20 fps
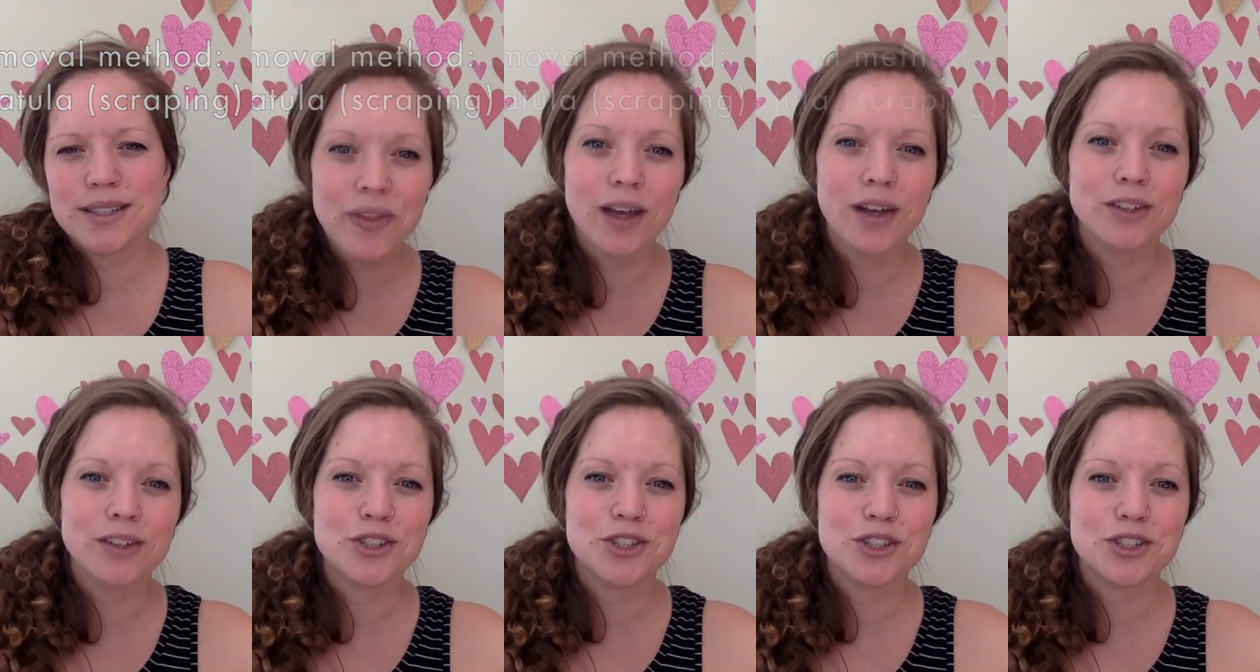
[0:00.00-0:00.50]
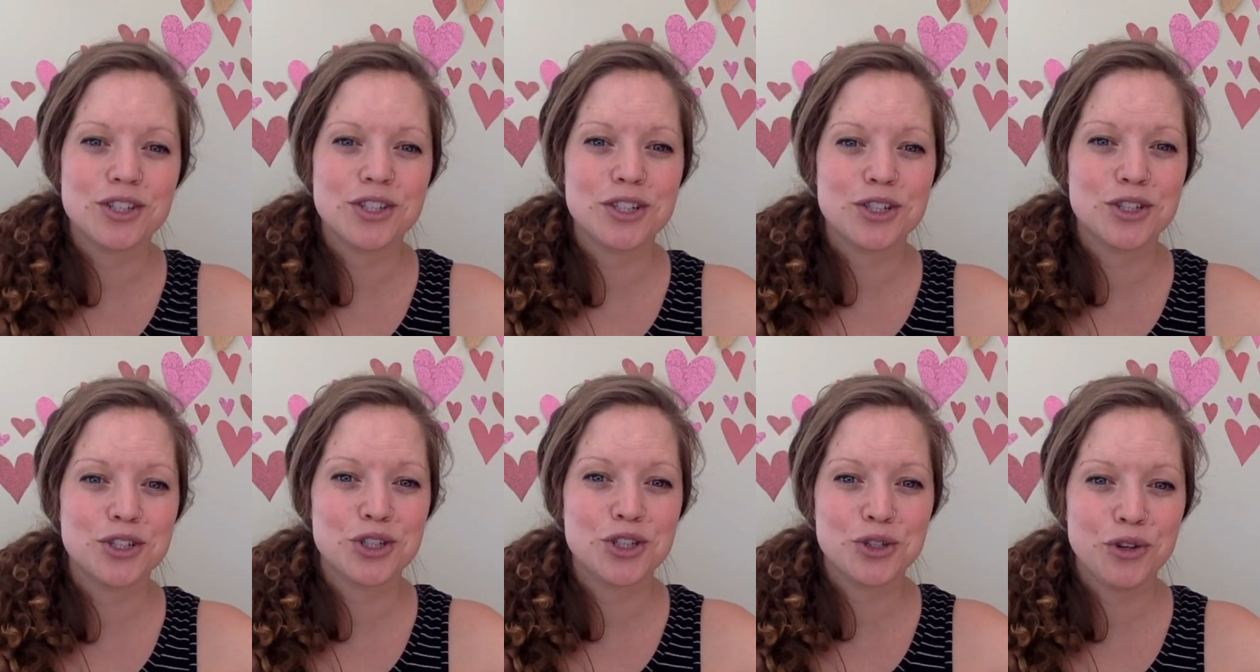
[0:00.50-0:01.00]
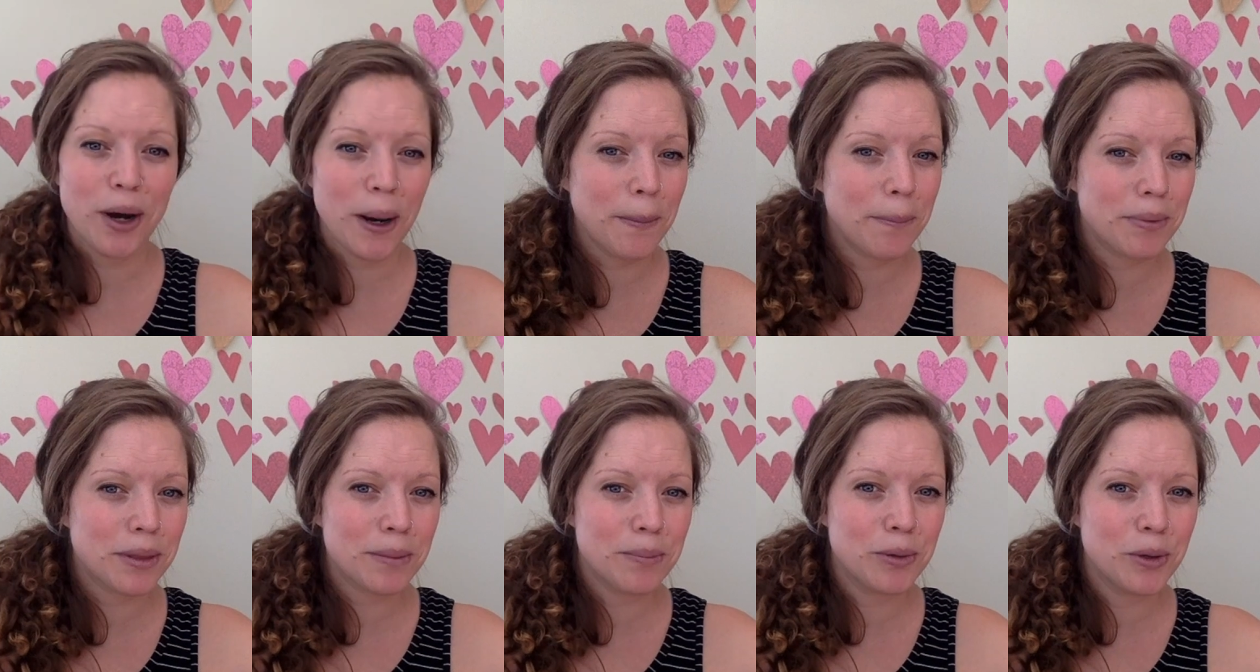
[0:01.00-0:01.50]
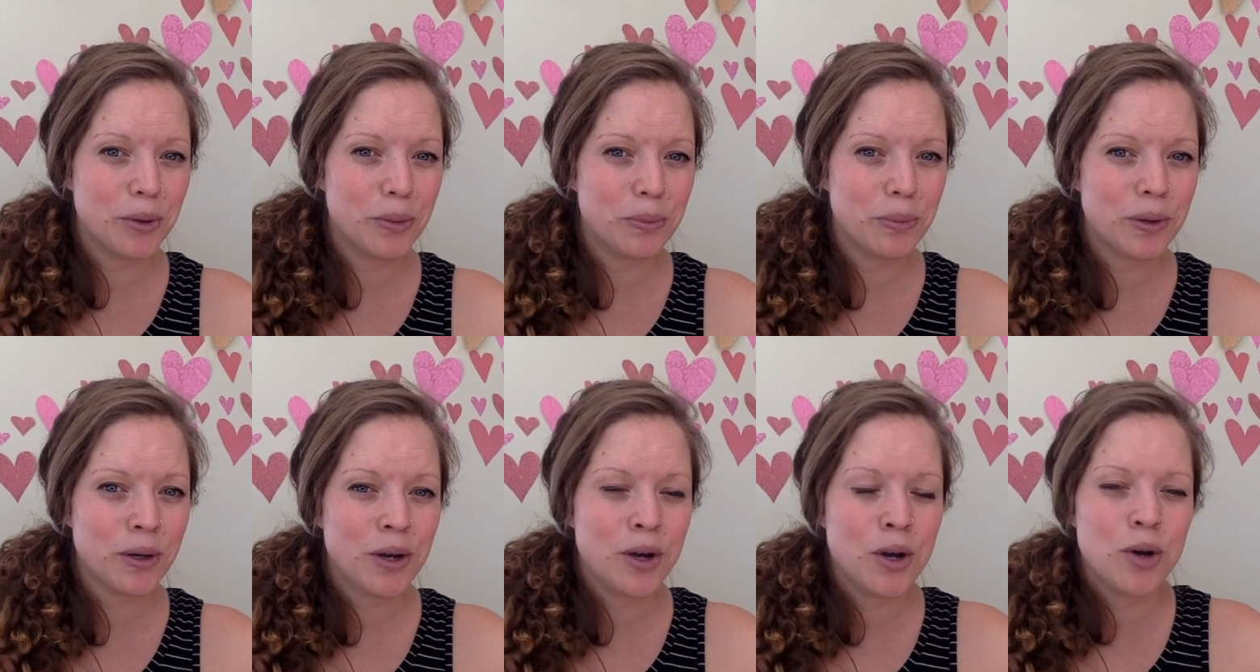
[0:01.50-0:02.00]
They'll just scrape the poop
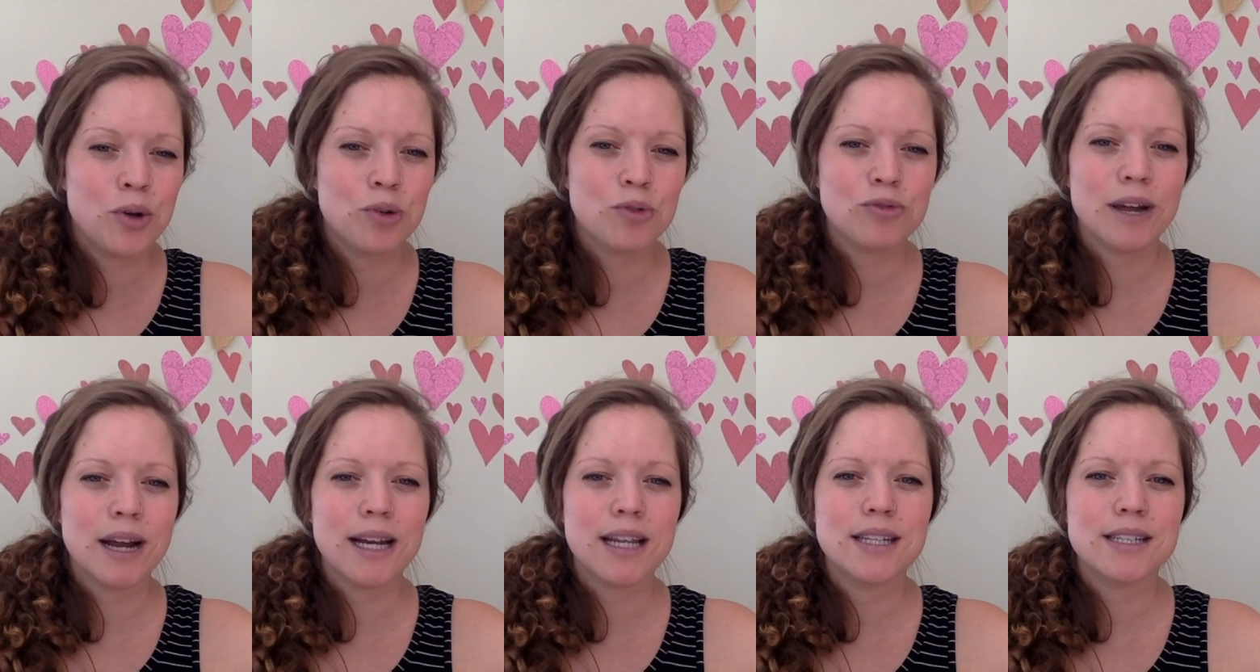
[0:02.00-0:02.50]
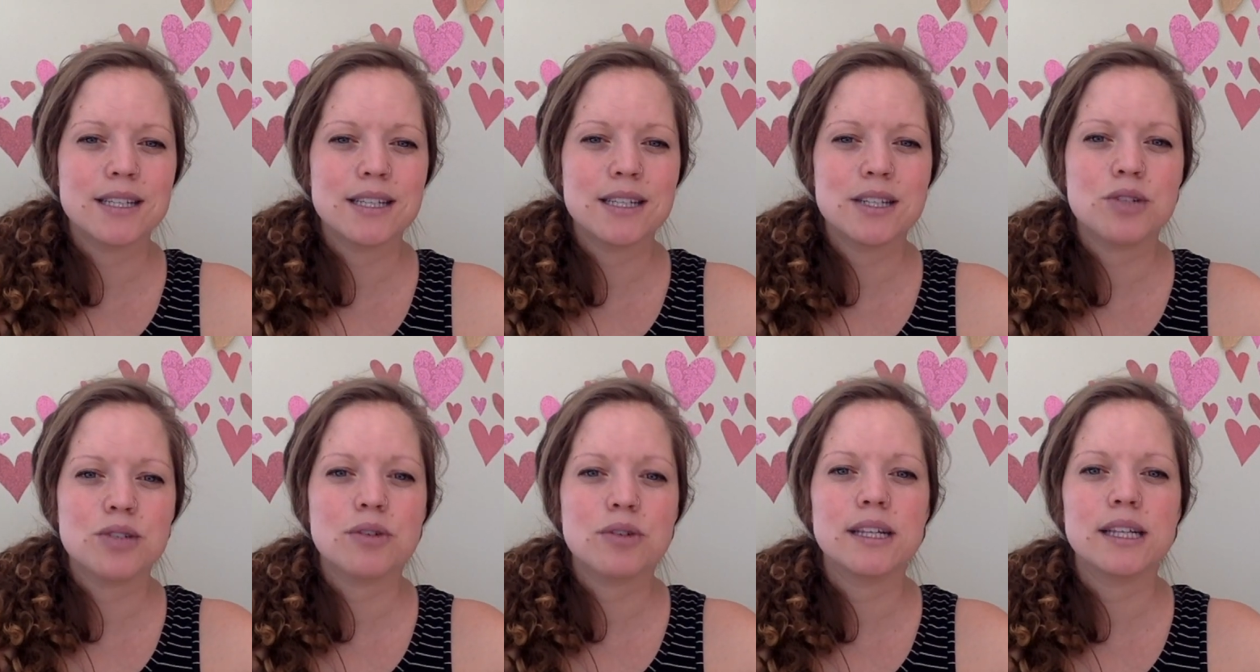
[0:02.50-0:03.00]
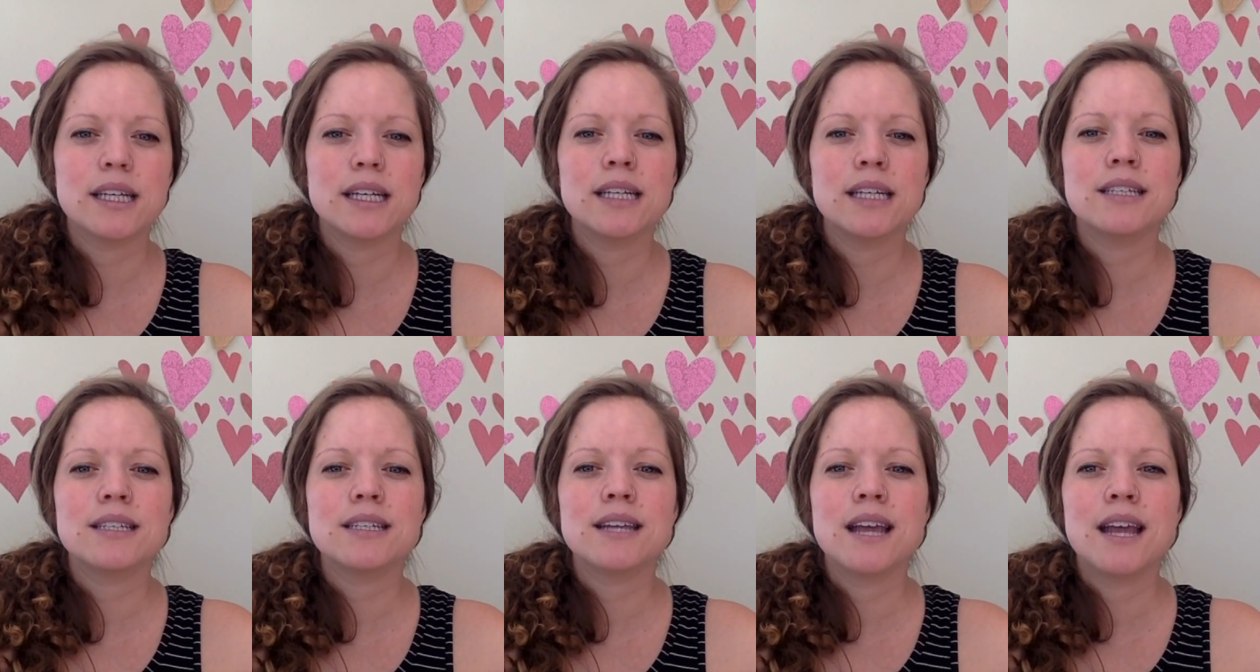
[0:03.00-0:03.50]
right into the toilet.